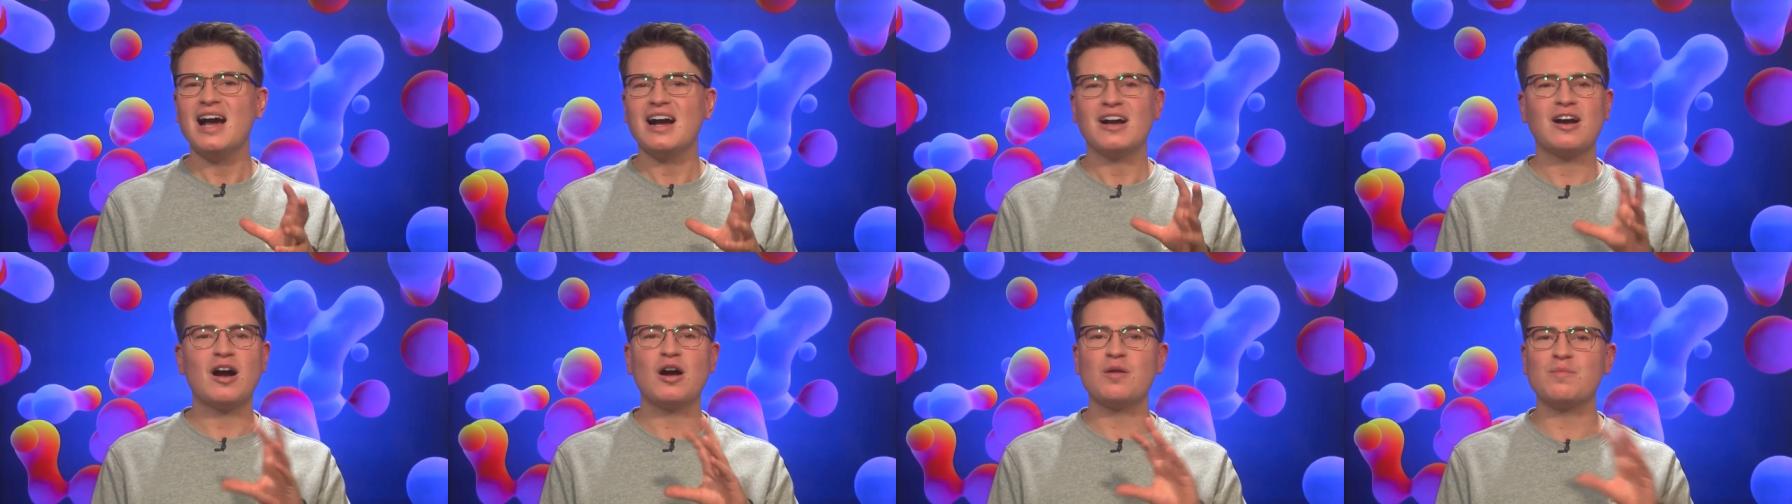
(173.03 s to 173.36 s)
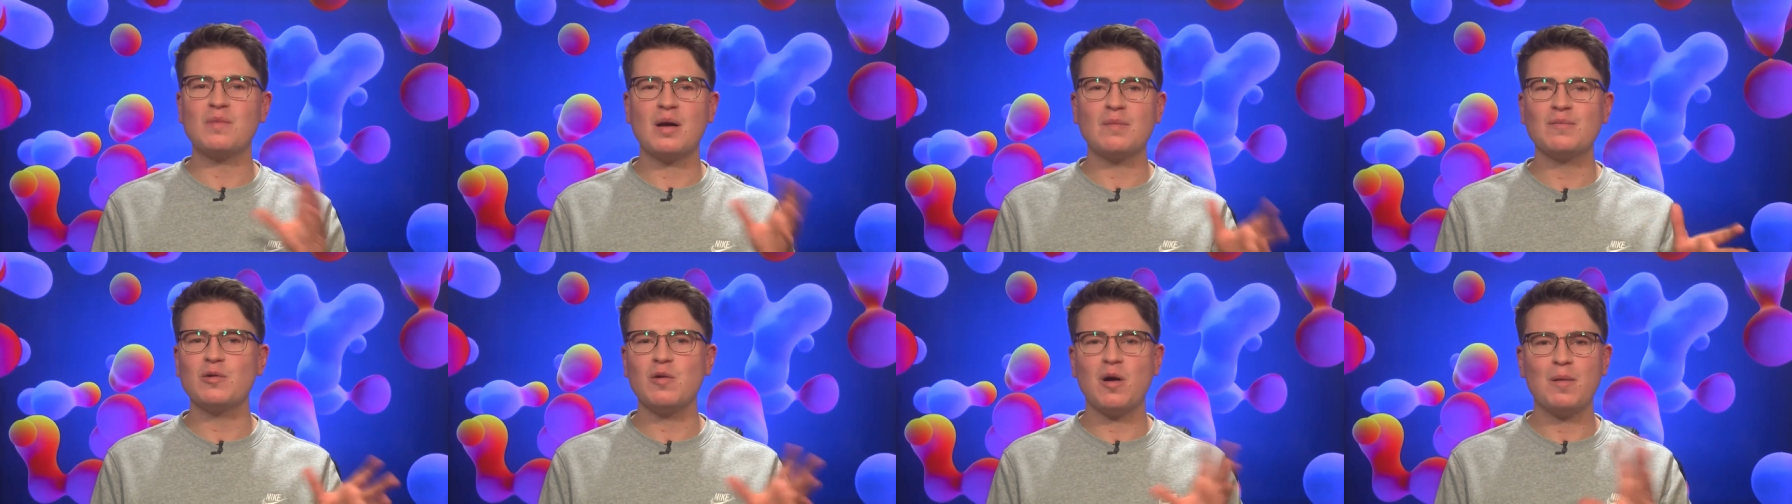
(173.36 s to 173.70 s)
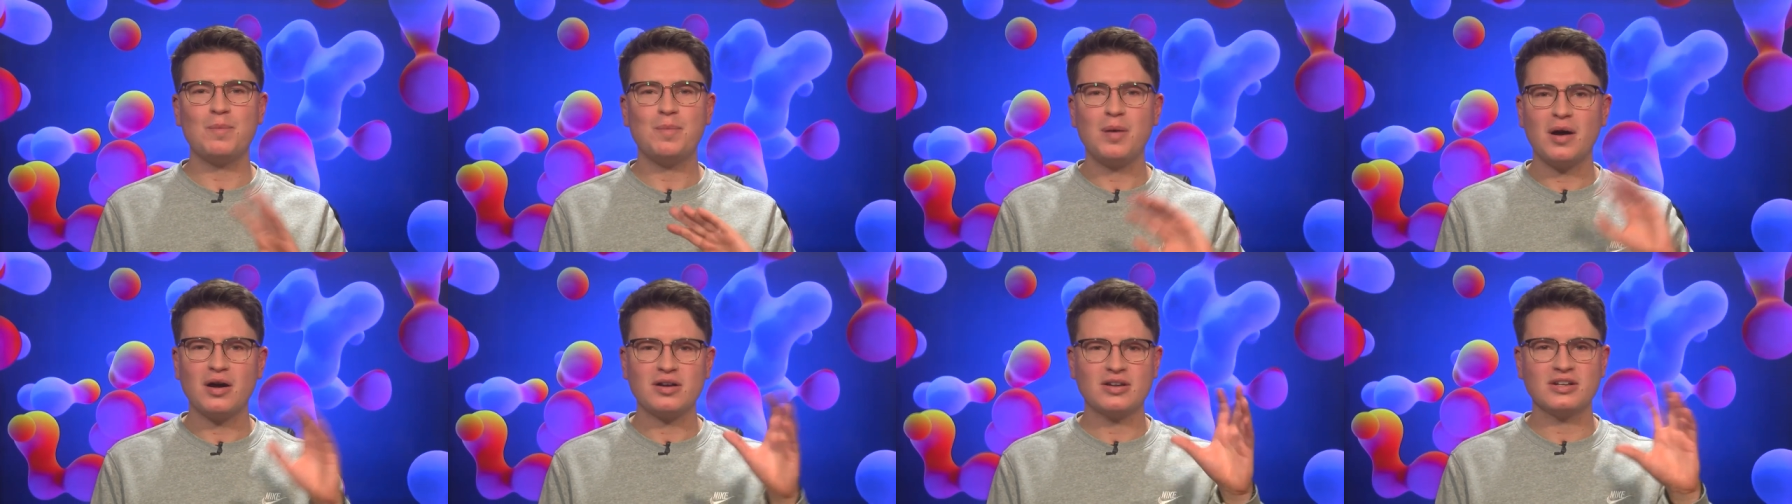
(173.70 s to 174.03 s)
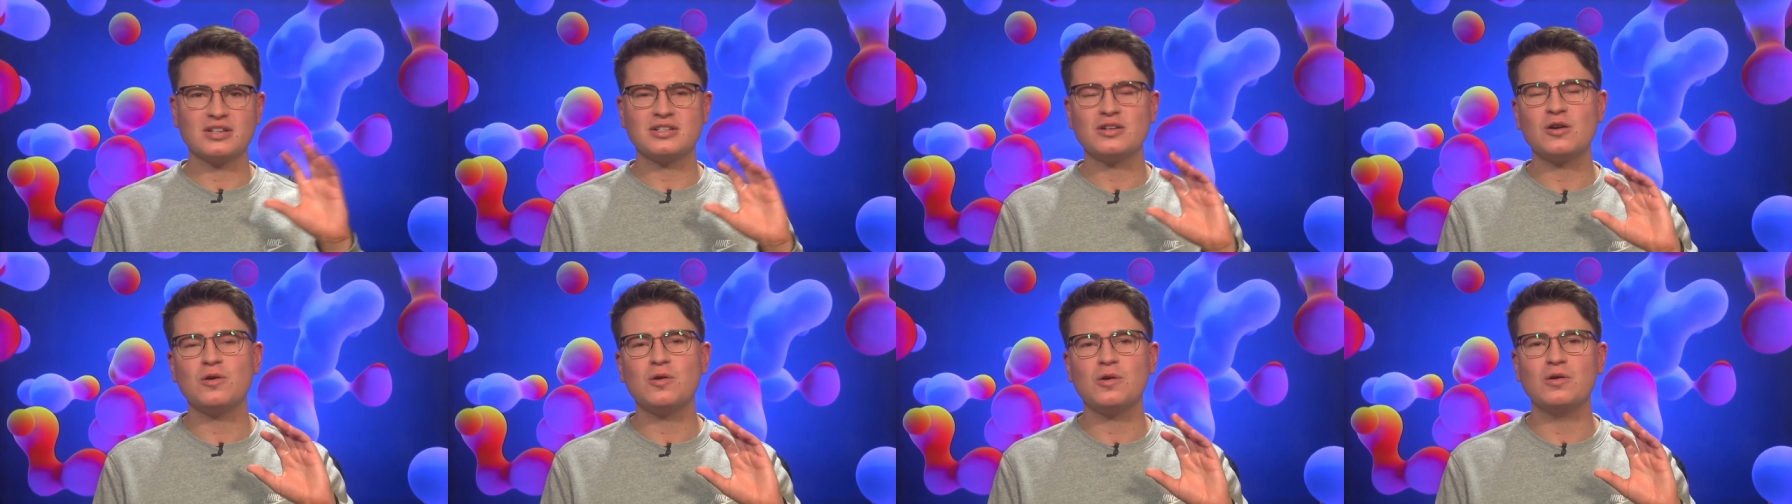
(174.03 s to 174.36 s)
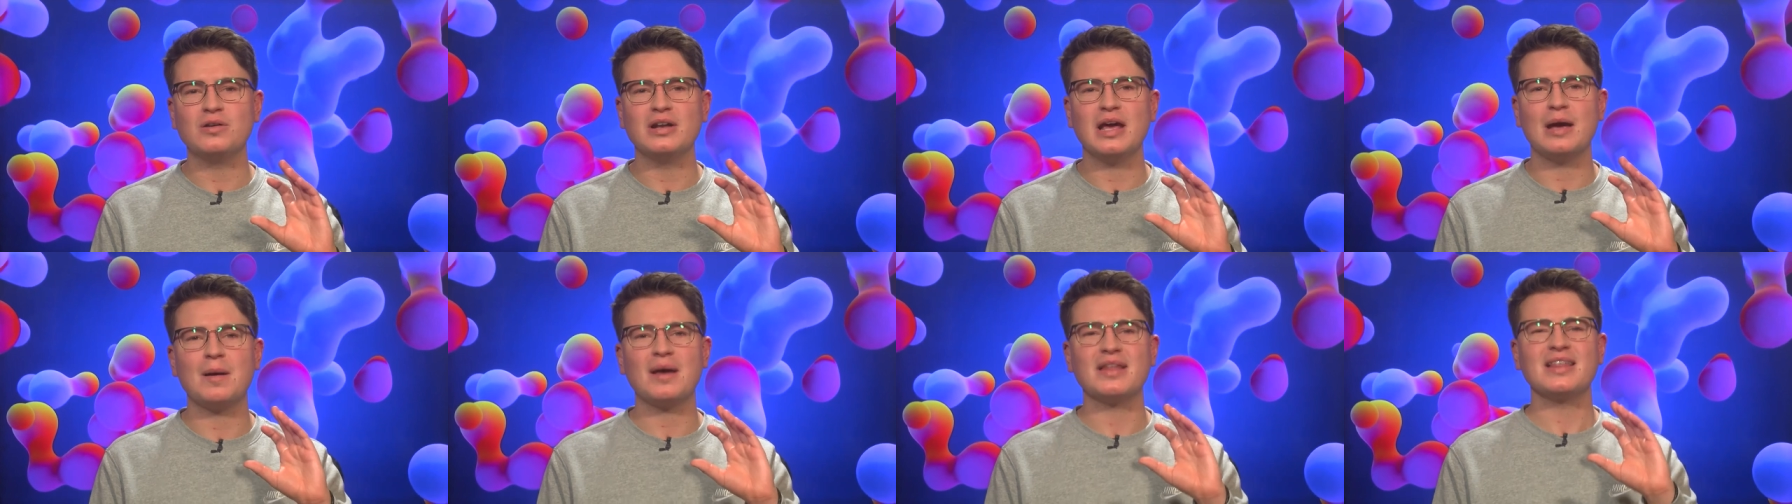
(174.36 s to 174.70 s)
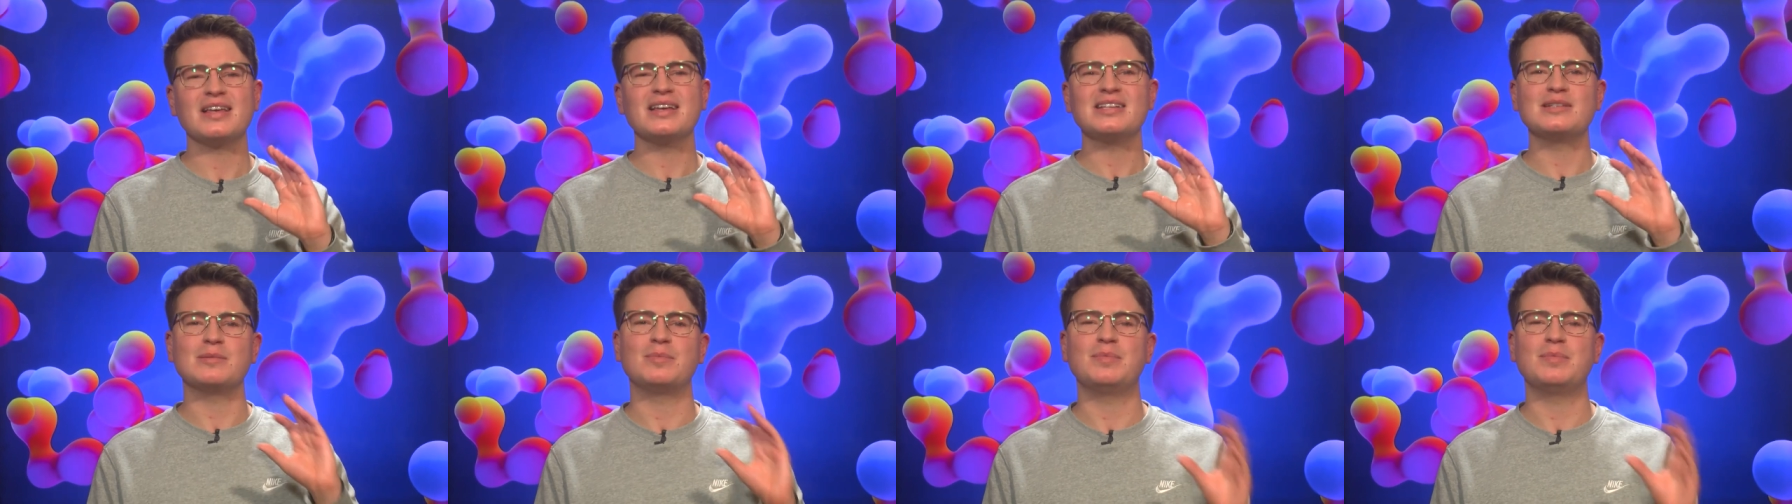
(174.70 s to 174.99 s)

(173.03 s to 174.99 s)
Can't remember what podders call it. I think it's